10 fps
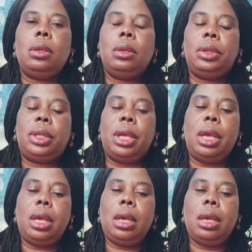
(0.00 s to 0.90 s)
You
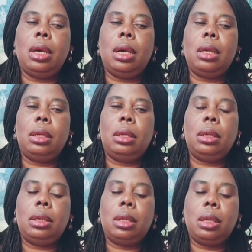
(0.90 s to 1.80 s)
see,
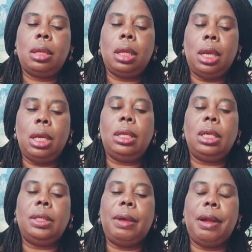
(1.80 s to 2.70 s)
in
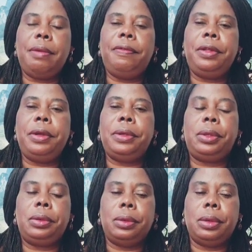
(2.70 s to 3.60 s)
this very video
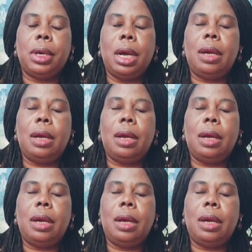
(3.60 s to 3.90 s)
too,